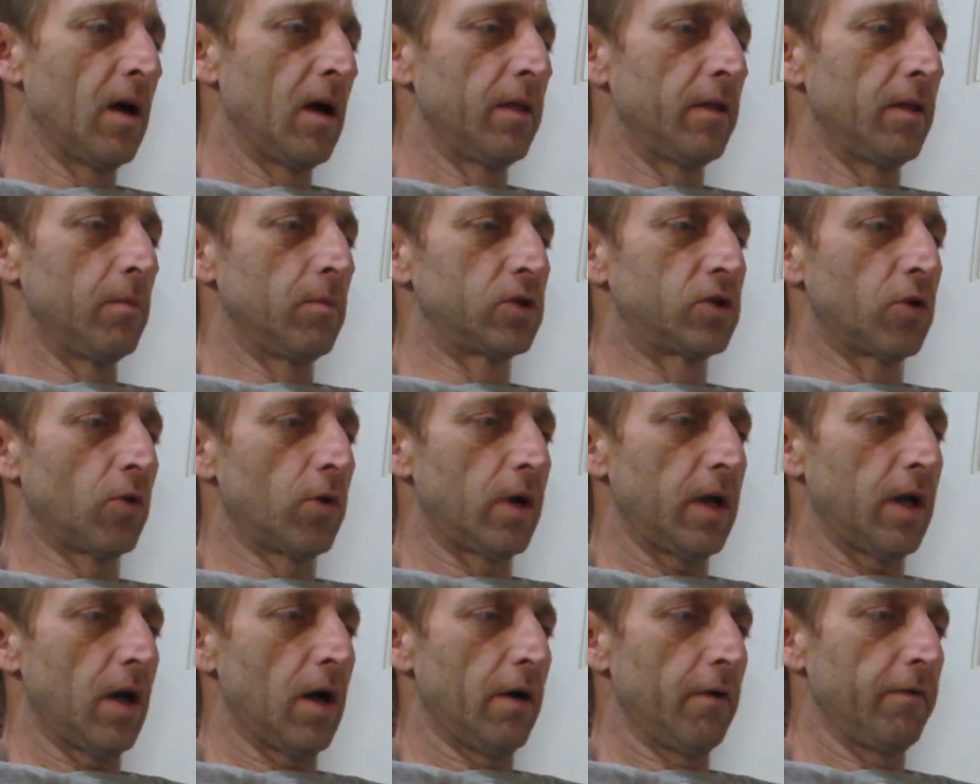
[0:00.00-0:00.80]
The
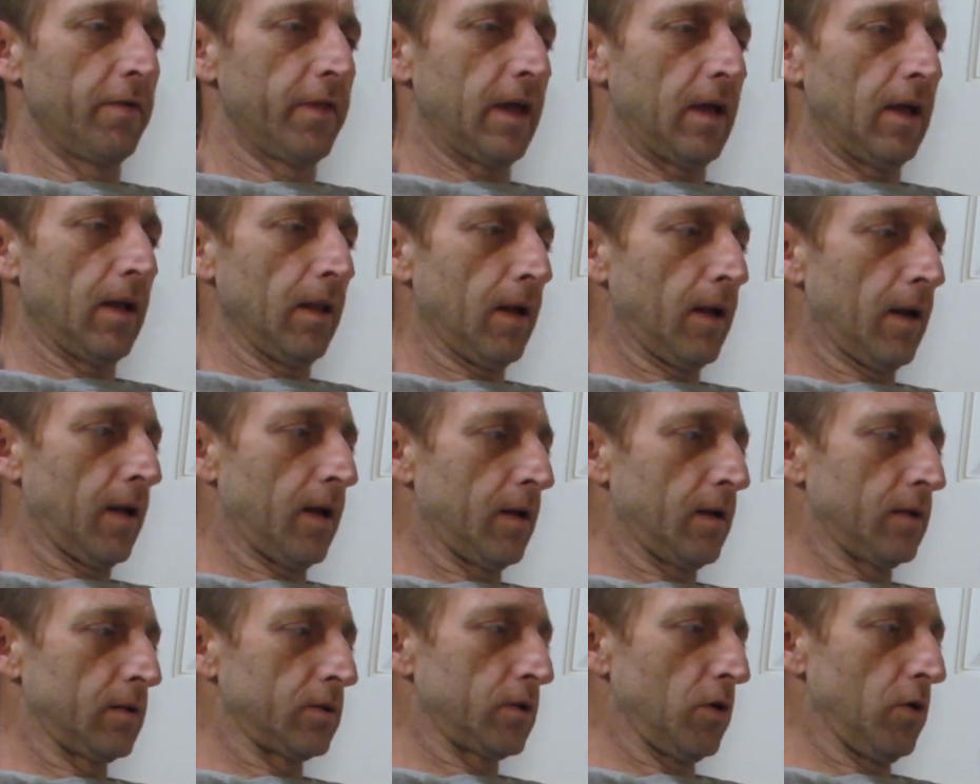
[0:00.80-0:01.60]
majority of the
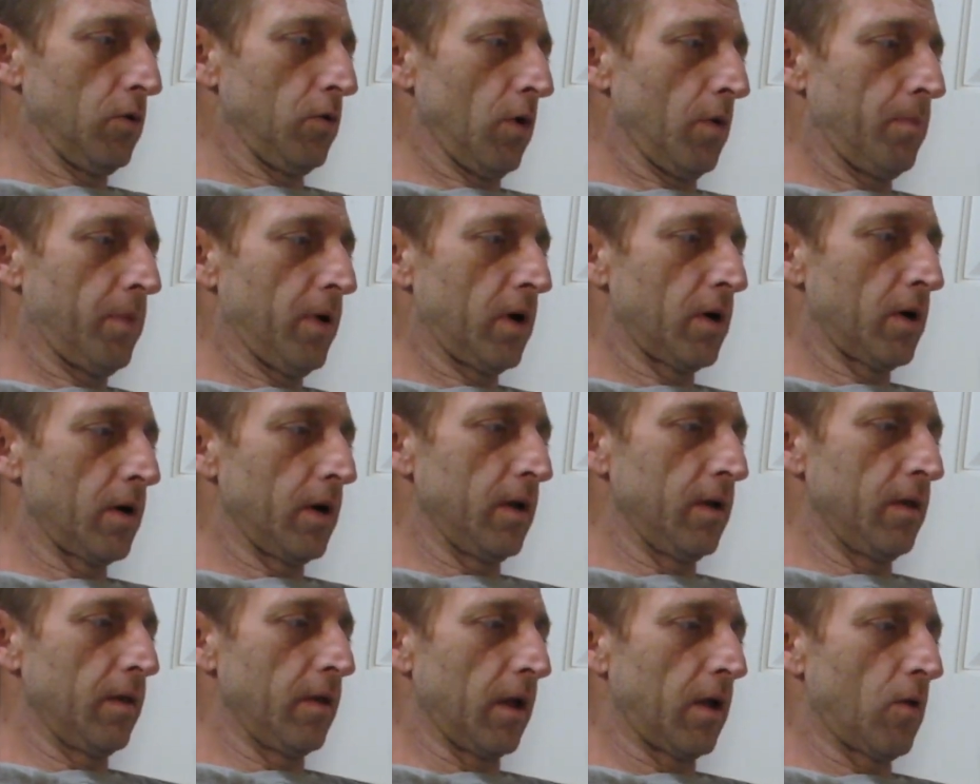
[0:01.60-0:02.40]
litigants who appear
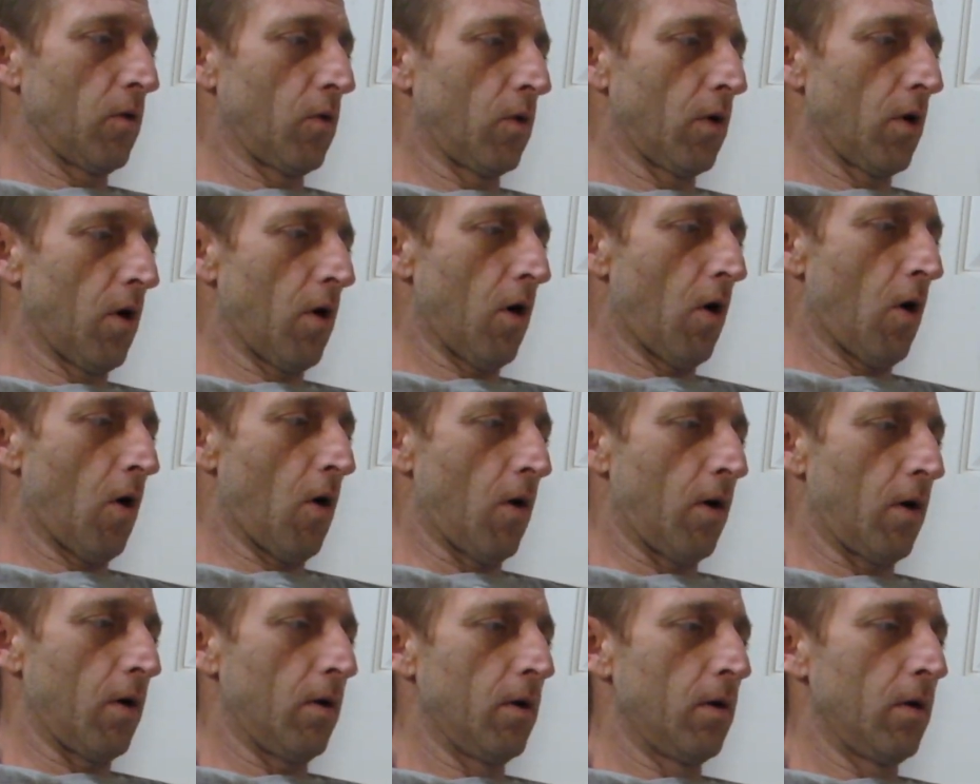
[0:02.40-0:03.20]
in the court
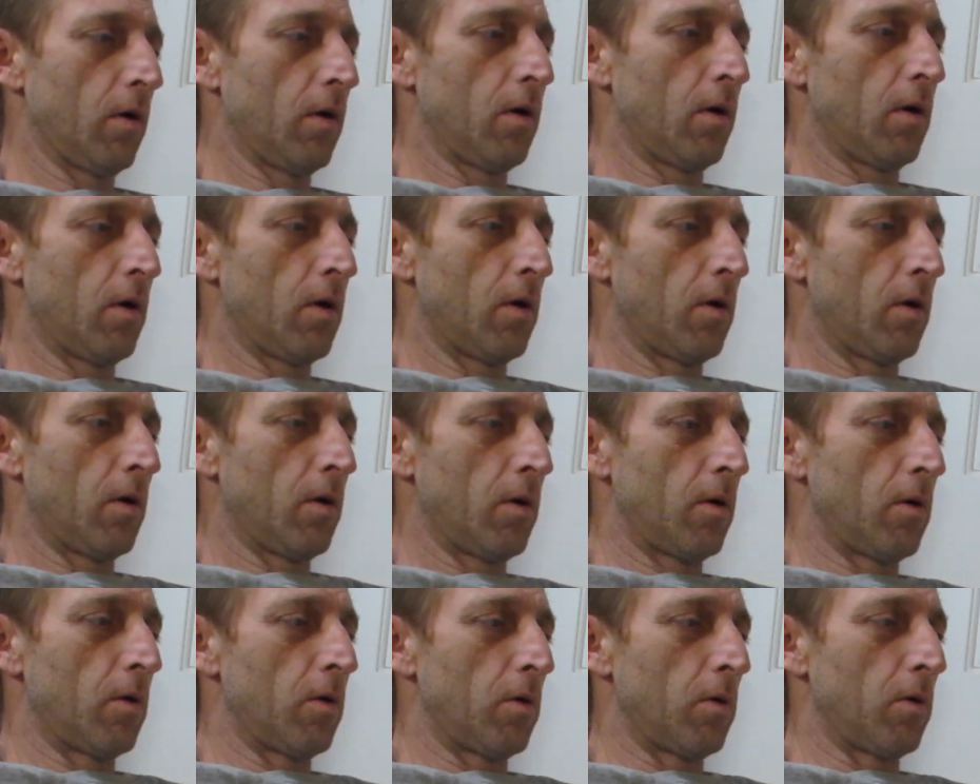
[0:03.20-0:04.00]
are
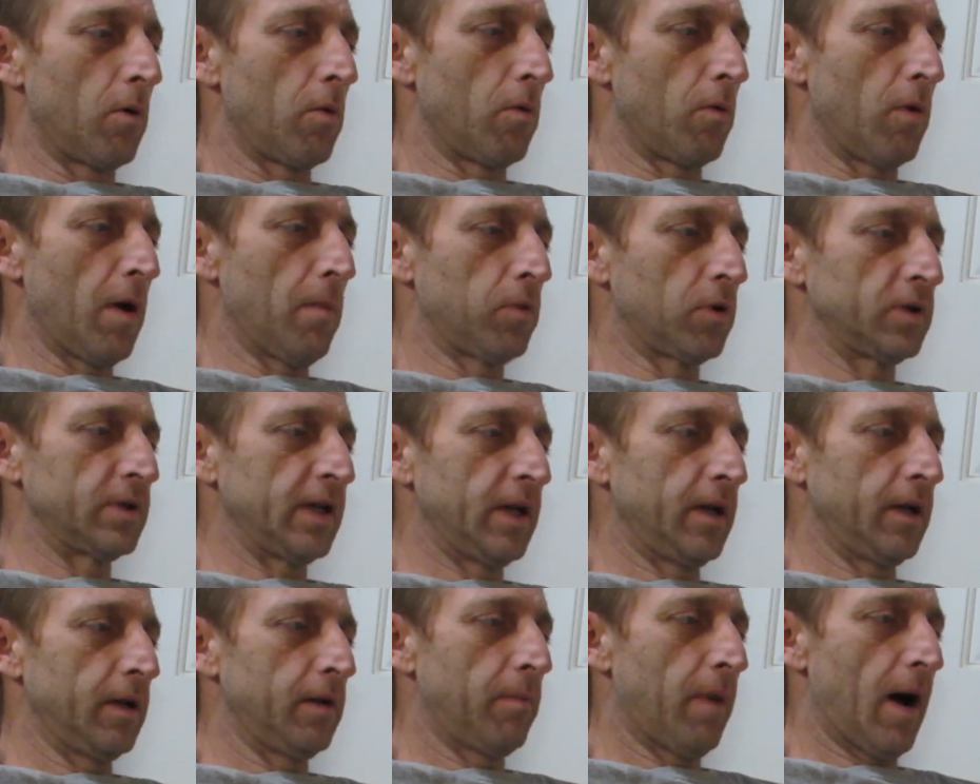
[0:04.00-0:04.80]

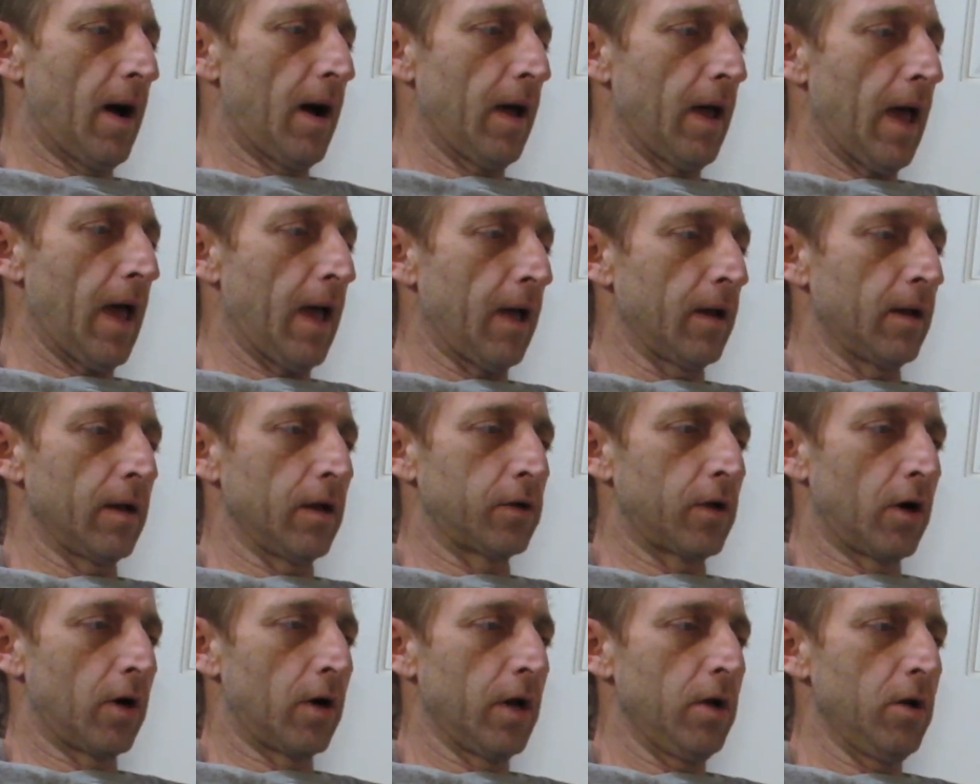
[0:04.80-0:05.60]
represented by an
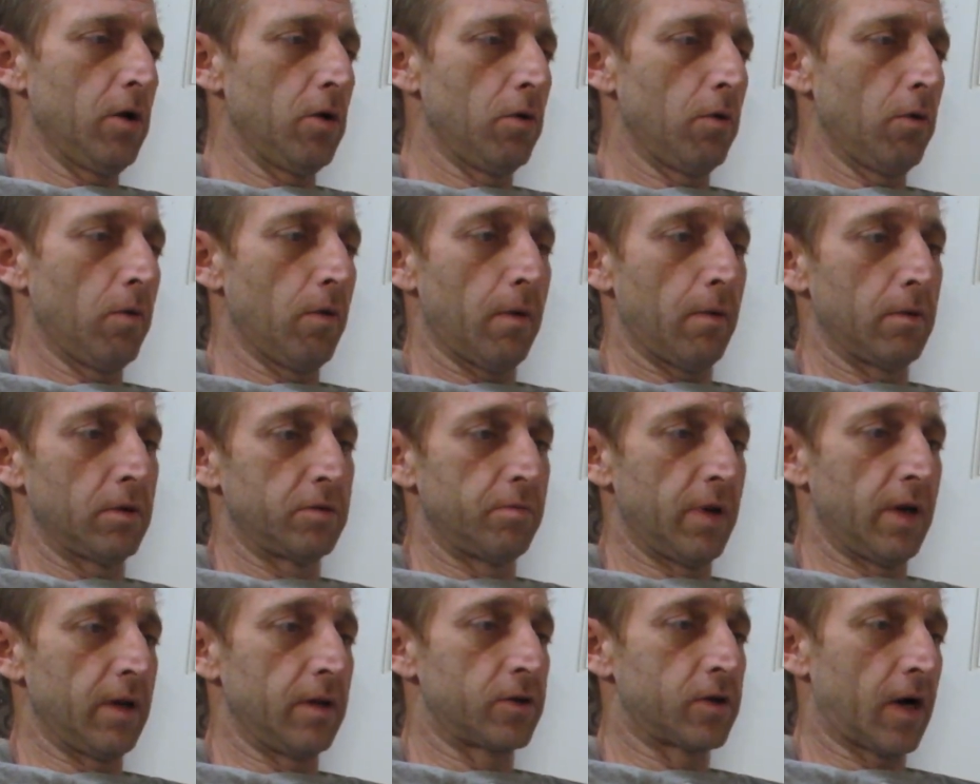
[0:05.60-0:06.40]
attorney who has
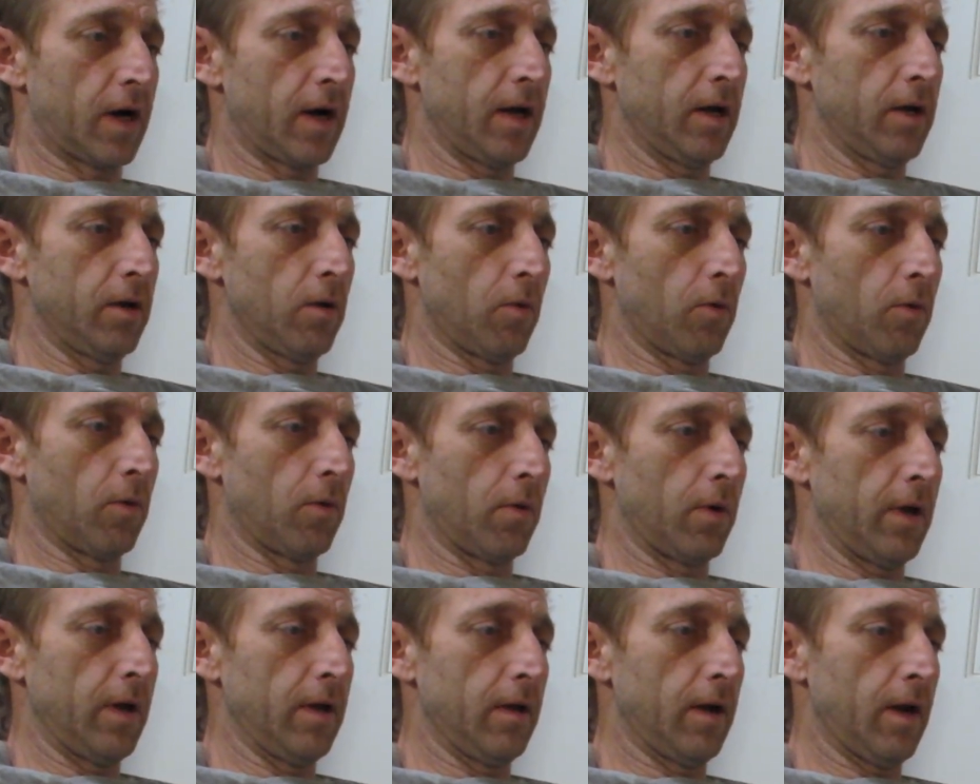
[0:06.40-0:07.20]
been trained or
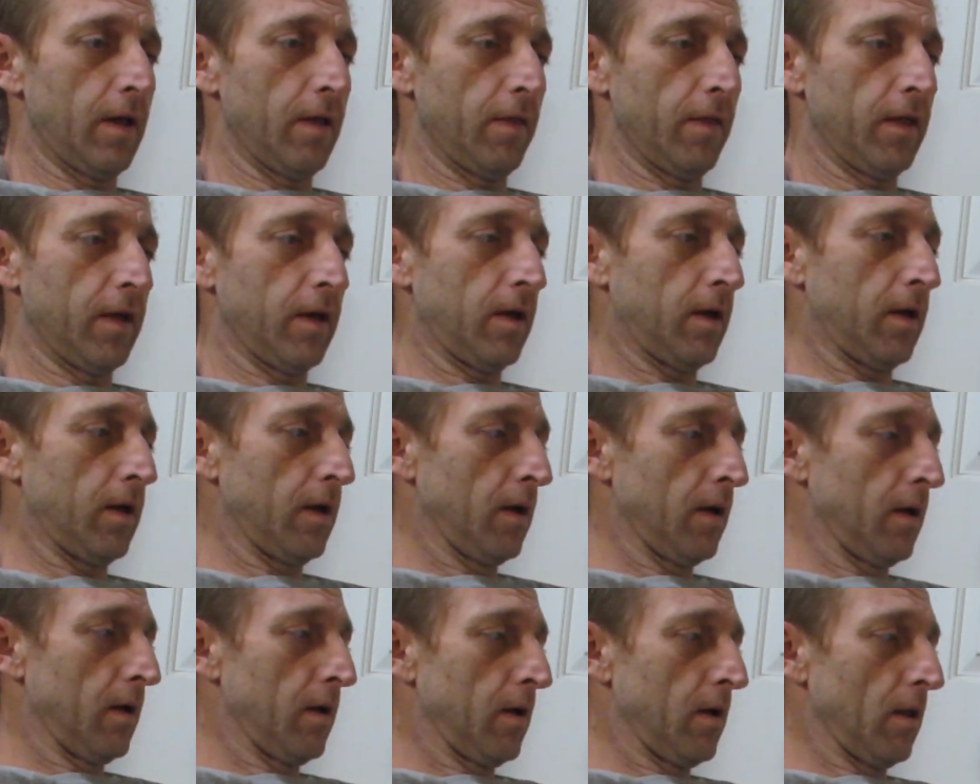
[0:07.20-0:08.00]
in the
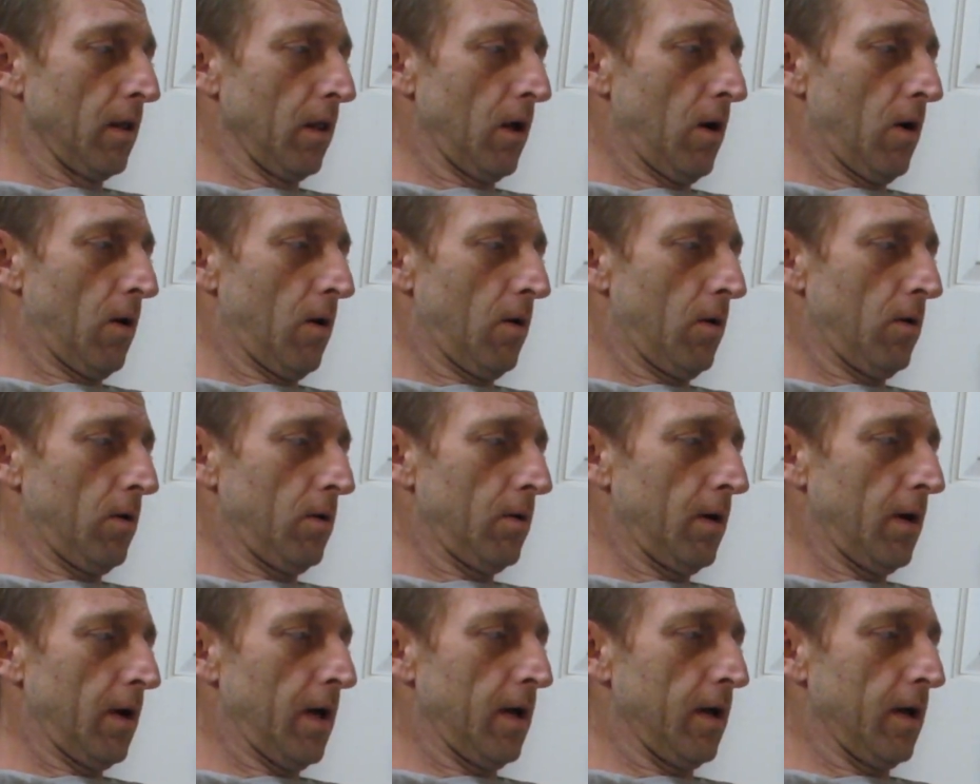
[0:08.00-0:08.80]
law
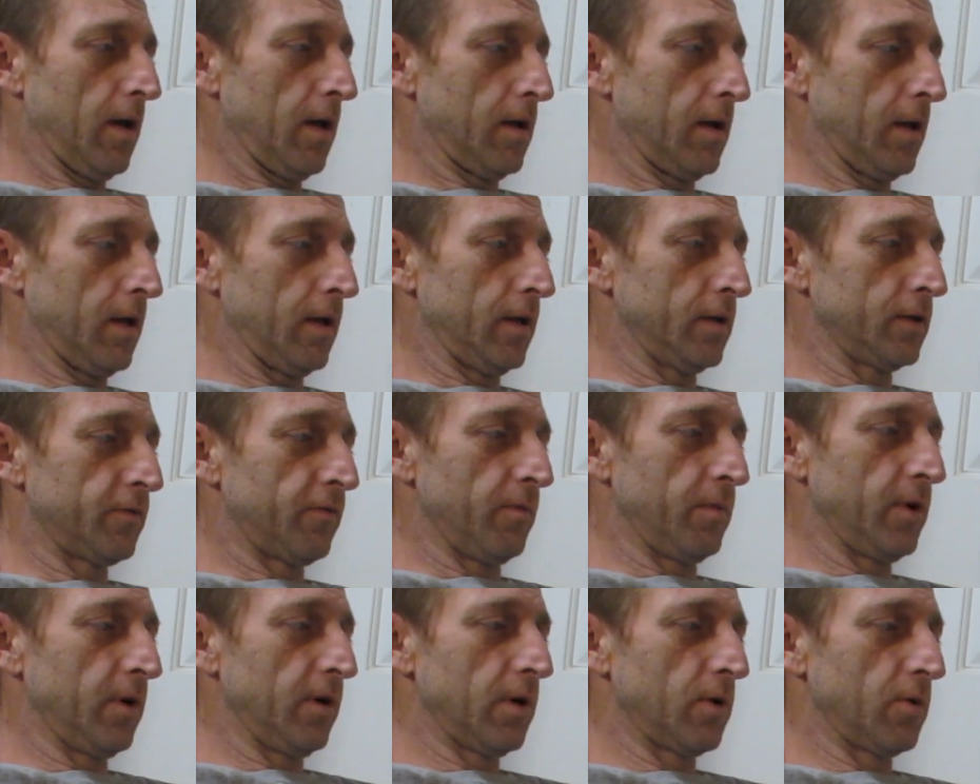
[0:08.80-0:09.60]
and is
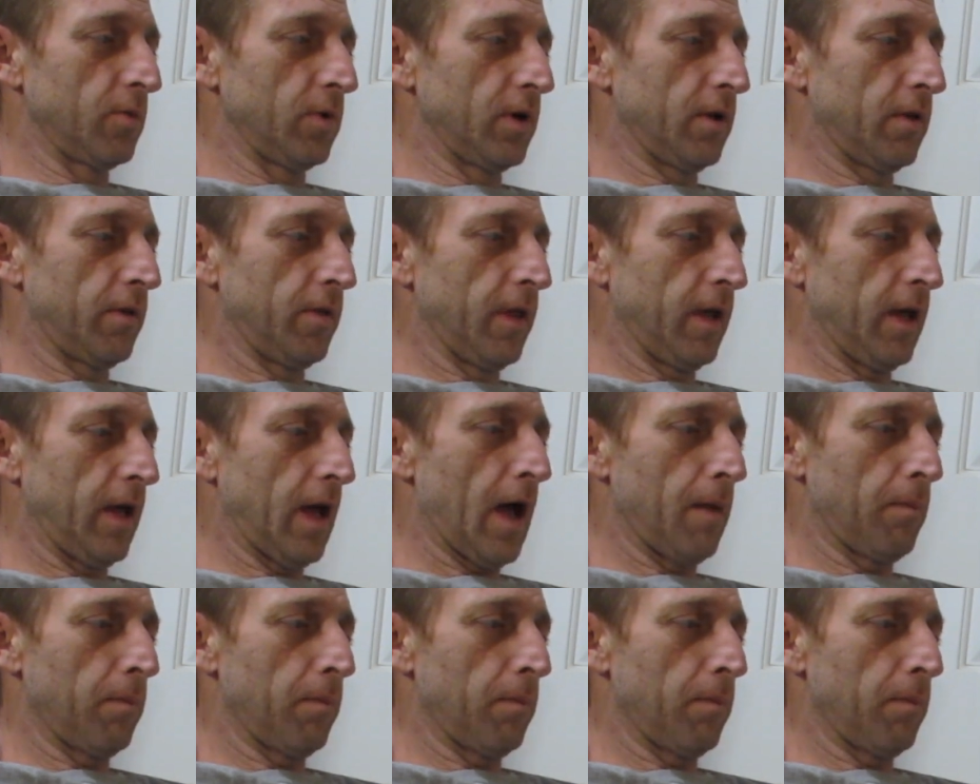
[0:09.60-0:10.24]
familiar with the